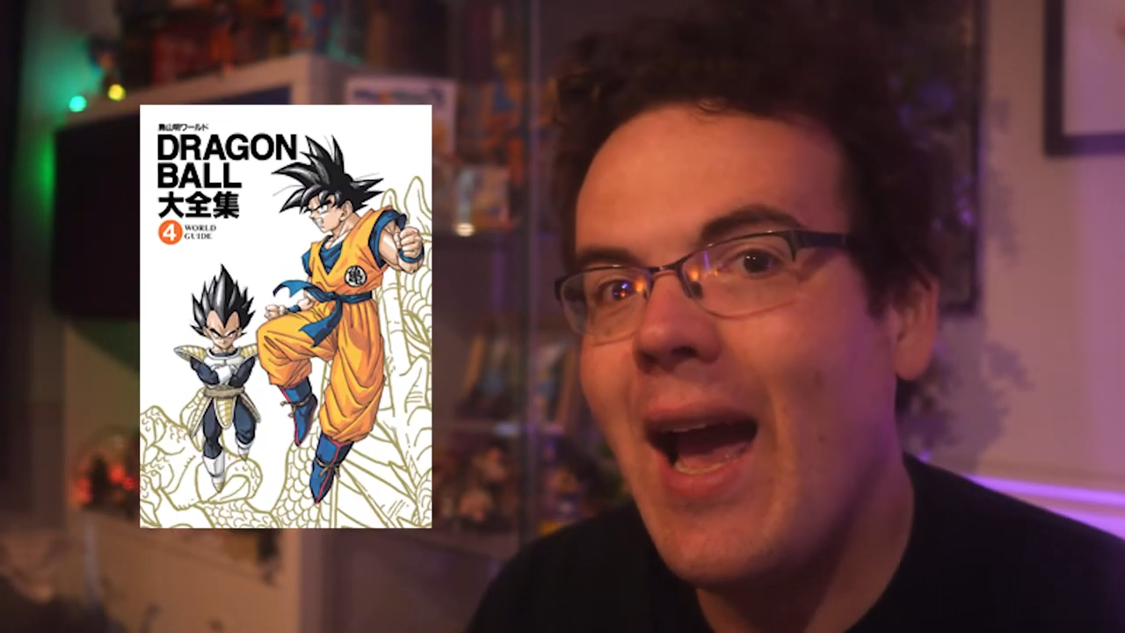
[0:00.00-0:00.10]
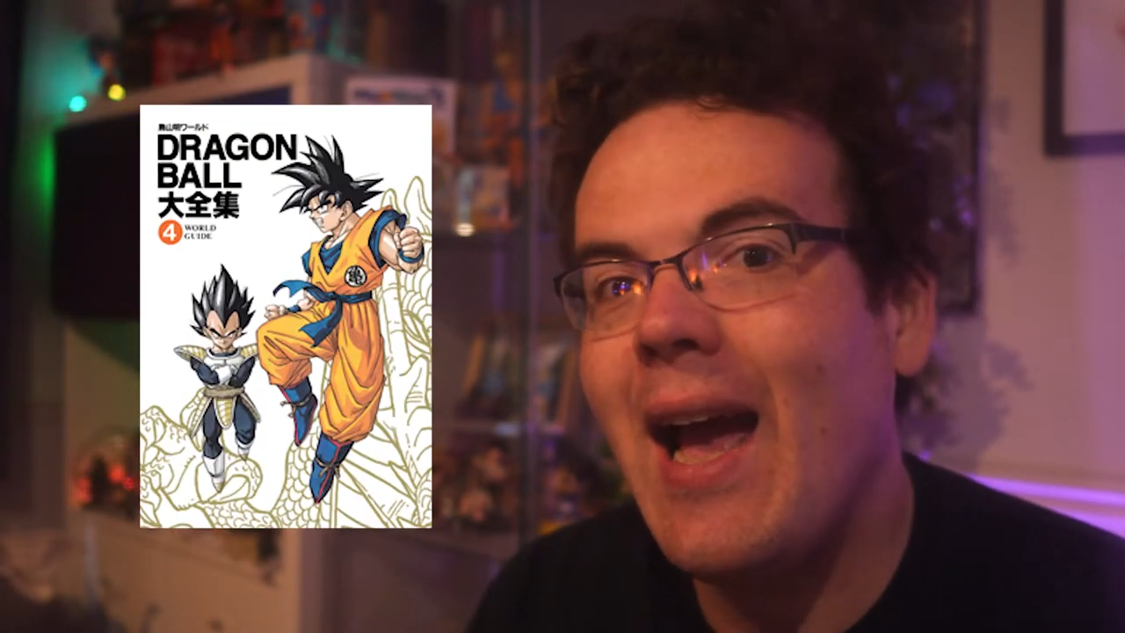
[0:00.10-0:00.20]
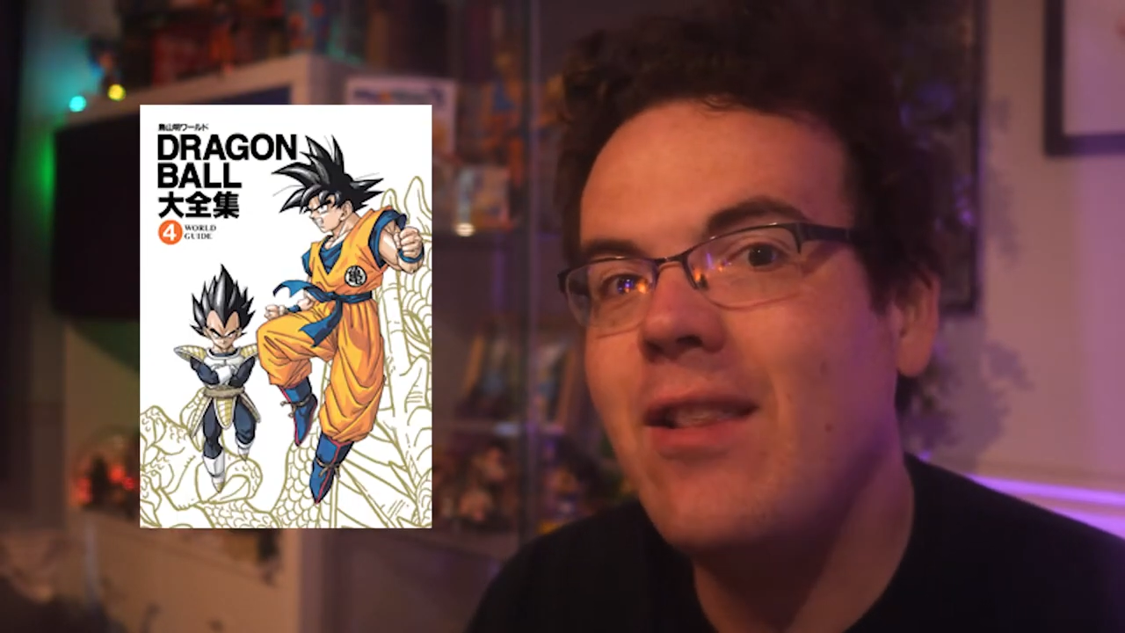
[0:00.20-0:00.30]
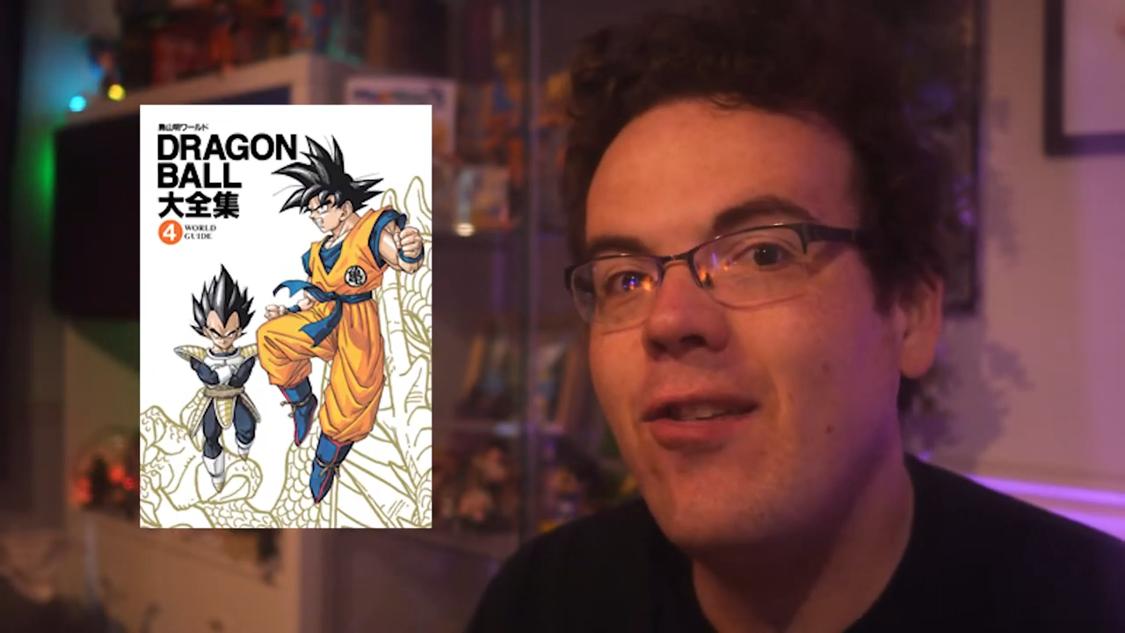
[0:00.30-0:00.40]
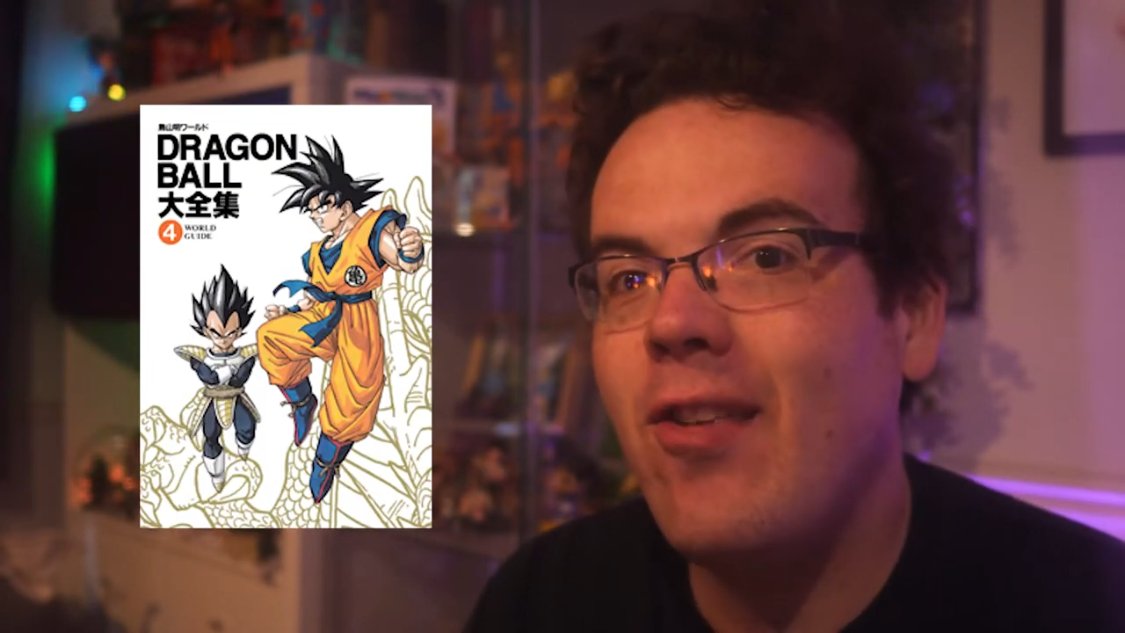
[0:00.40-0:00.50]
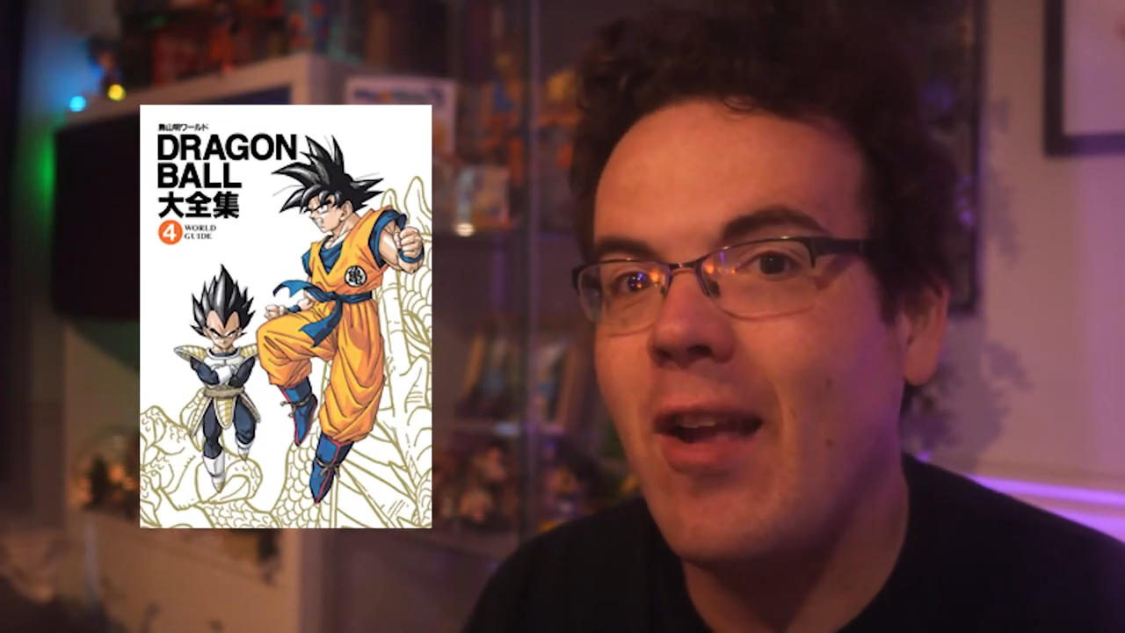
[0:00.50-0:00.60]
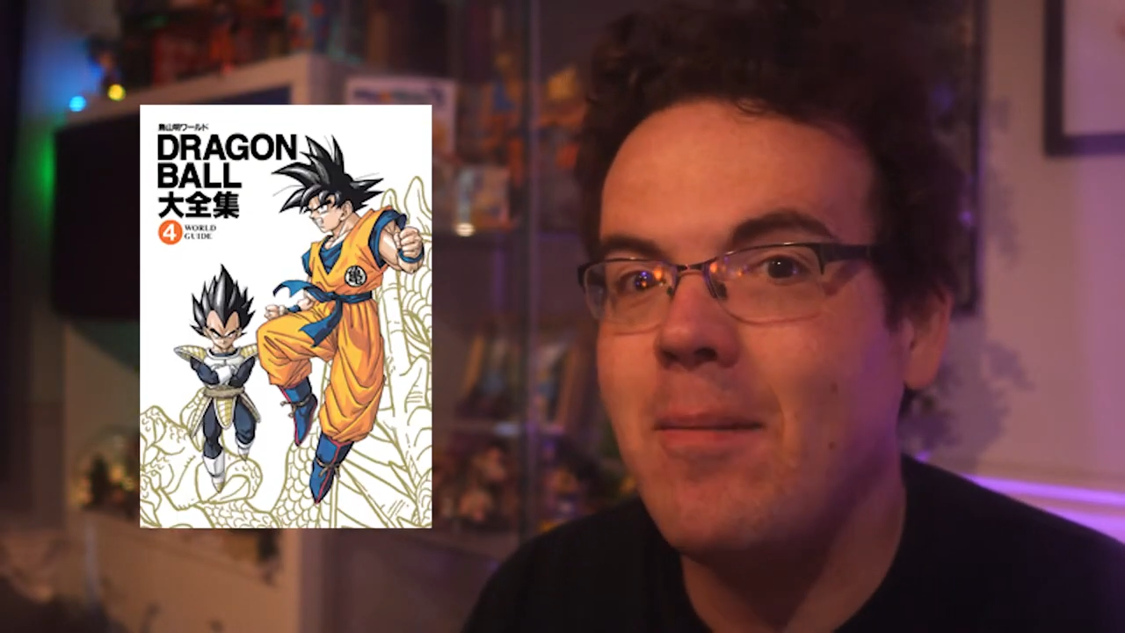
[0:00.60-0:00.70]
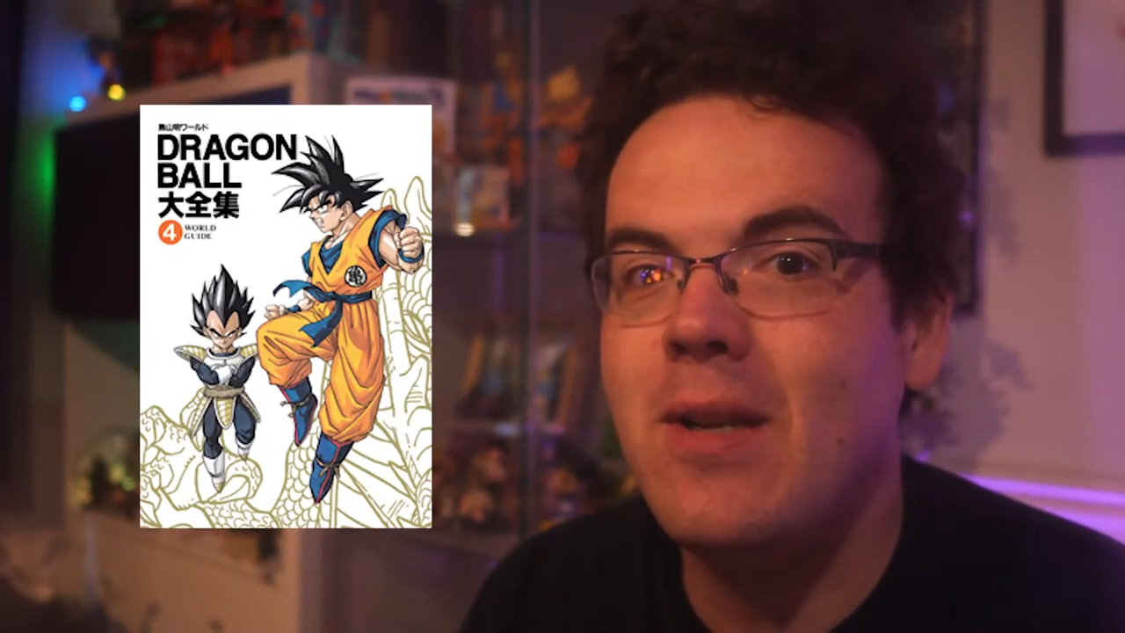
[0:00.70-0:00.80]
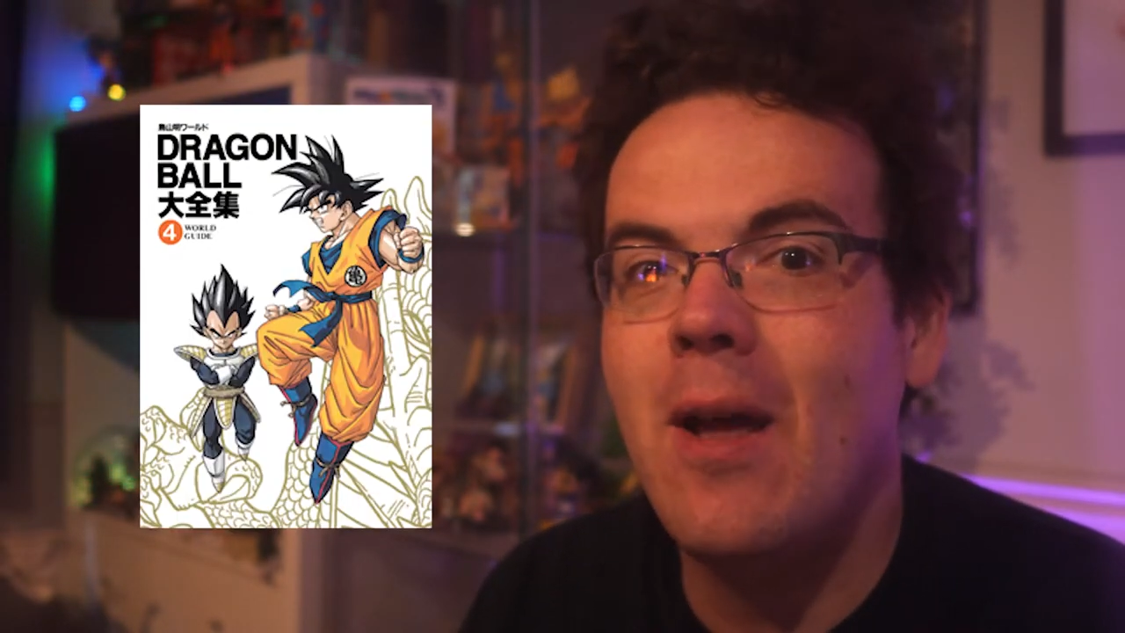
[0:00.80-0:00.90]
and the segment